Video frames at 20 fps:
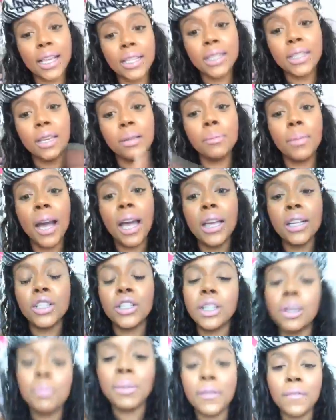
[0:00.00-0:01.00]
It's in my
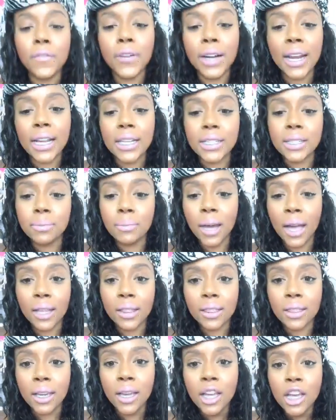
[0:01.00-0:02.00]
shipment for next
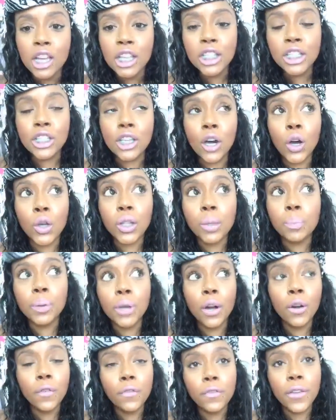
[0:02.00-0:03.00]
month. So the
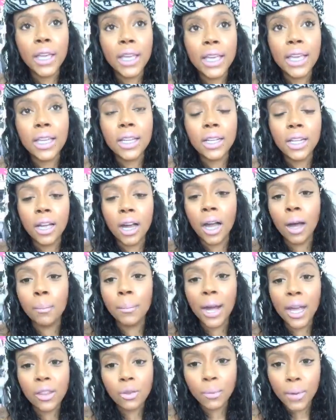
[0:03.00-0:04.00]
ProFit, um,
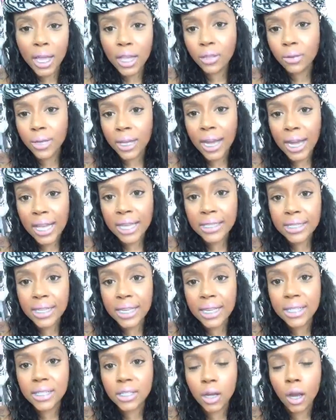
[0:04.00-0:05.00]
by the way, you guys,
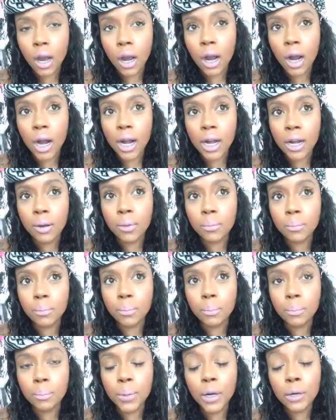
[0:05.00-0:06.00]
it's our
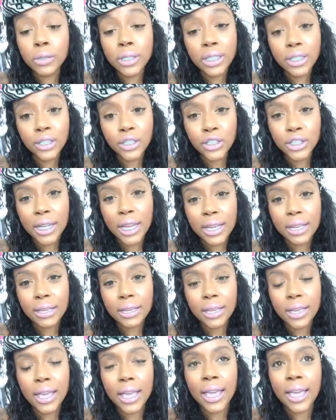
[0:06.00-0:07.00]
protein
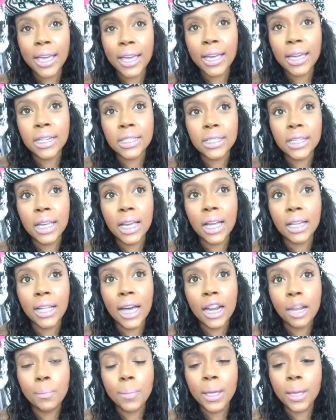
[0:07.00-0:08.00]
shake and a
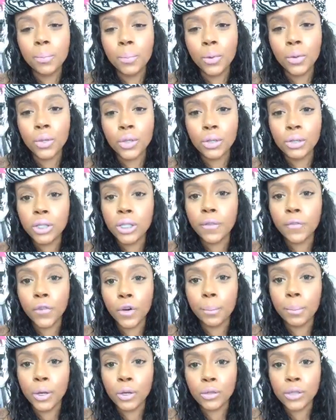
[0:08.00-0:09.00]
lot of people use it
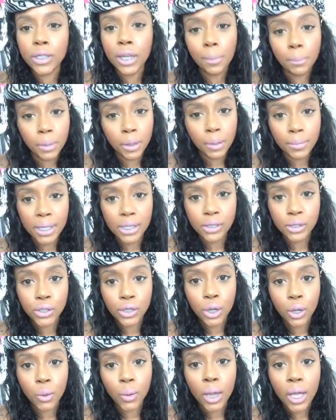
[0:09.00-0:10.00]
for meal supplements.
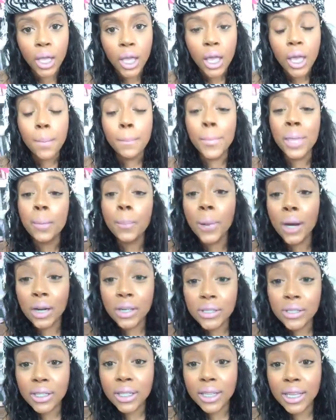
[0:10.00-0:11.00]
So me
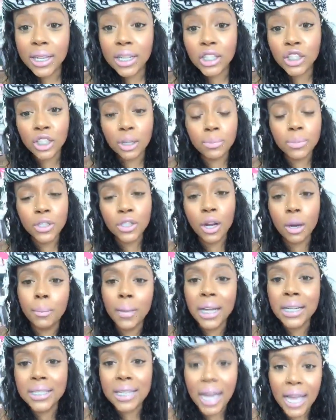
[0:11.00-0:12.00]
personally, to jumpstart
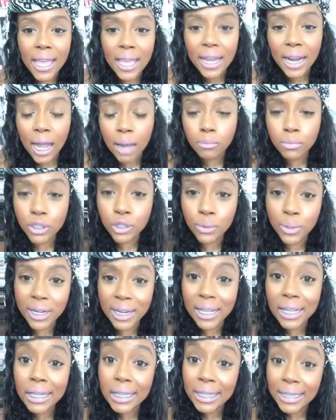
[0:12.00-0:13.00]
my diet, I'm doing
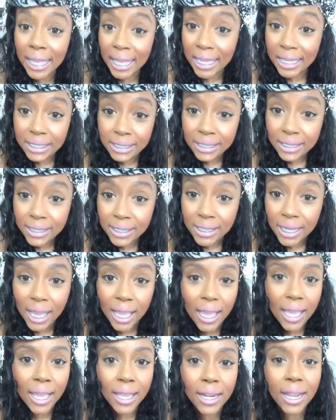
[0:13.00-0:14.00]
a cleanse
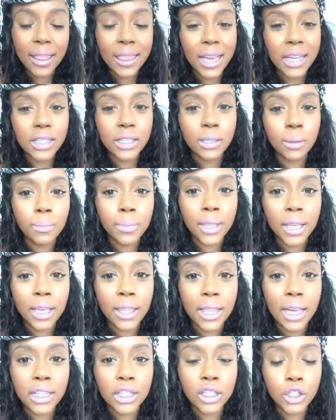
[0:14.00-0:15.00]
and that's something
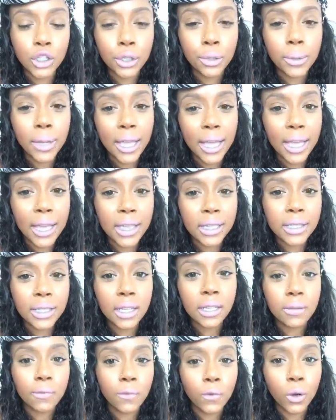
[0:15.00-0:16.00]
that's two days,
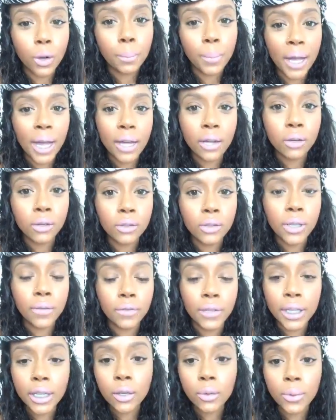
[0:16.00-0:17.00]
it's four bottles
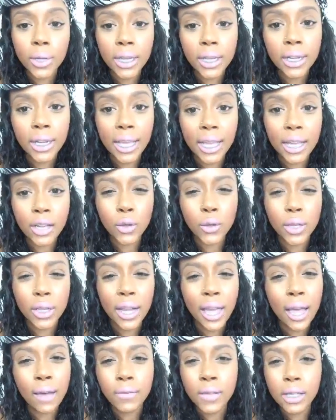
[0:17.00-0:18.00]
of liquid and you can
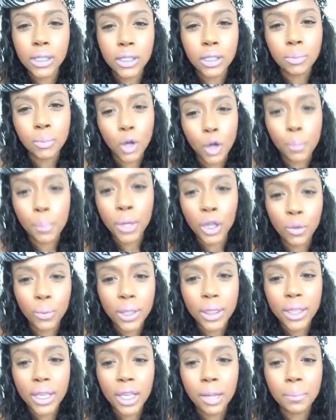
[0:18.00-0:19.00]
have like a small meal
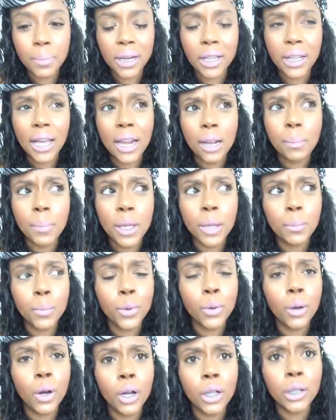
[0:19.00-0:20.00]
with it. But a lot of
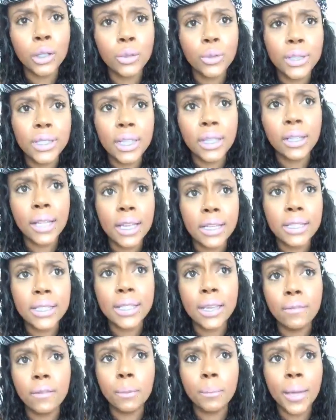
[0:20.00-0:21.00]
people are losing like
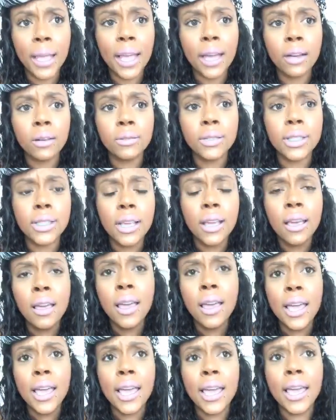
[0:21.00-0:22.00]
seven pounds
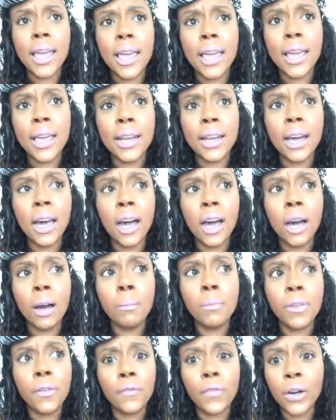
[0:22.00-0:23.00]
in
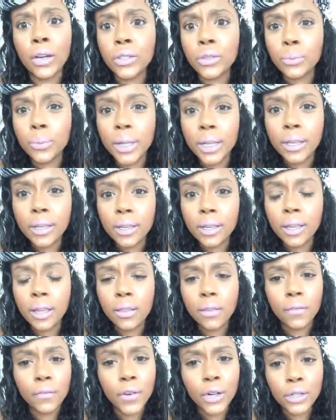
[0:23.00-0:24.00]
um, the first week, in
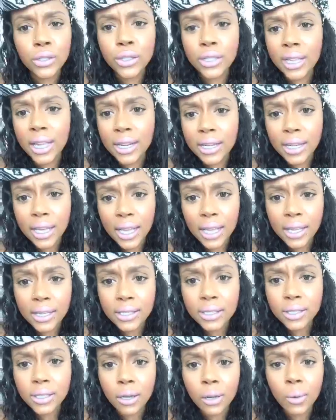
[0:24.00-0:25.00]
the first 10
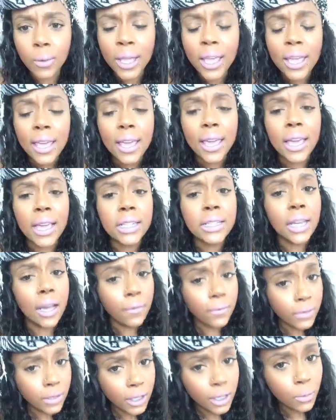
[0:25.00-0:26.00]
days. So it
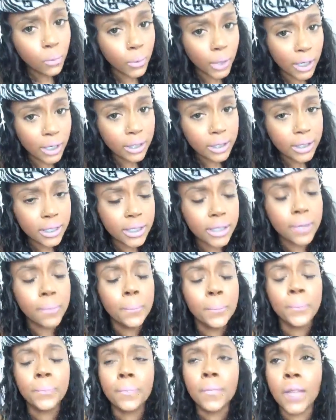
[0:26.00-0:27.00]
definitely works.
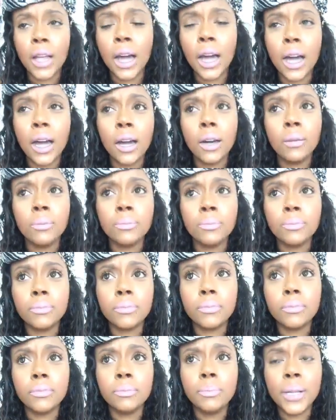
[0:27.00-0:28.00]
Um,
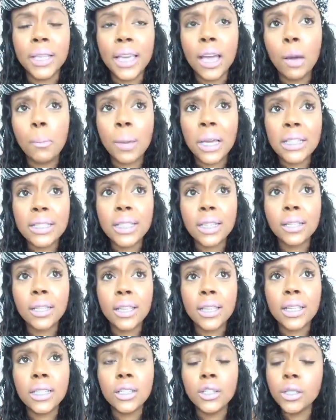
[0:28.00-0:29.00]
but yeah,
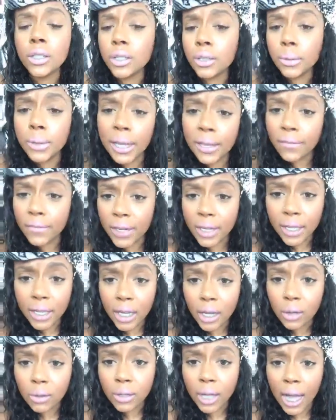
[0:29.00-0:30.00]
basically, this is just a quick
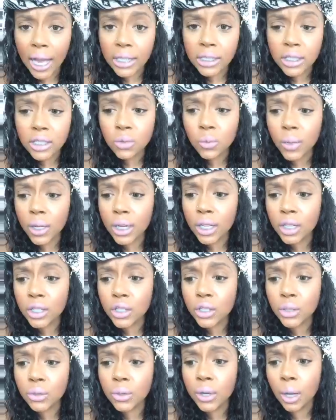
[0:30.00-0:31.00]
video. I just wanted
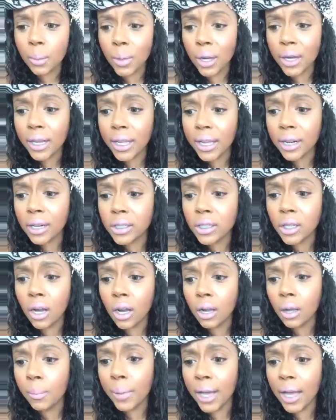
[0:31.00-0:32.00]
to come on here and
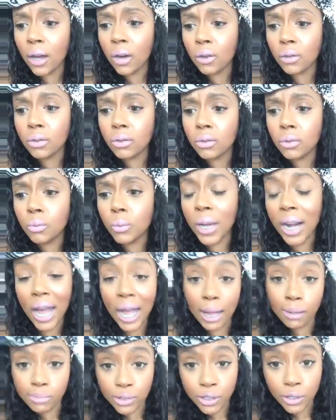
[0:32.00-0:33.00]
talk about what
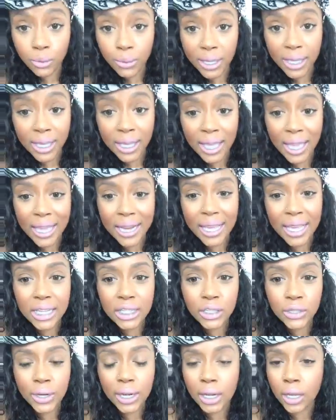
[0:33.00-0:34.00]
I'm doing and
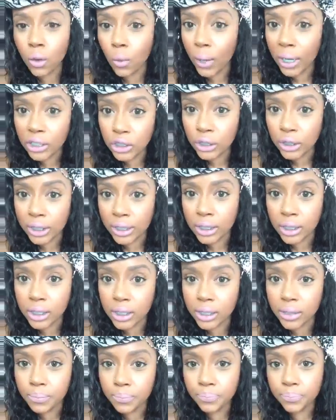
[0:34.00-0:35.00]
answer any questions.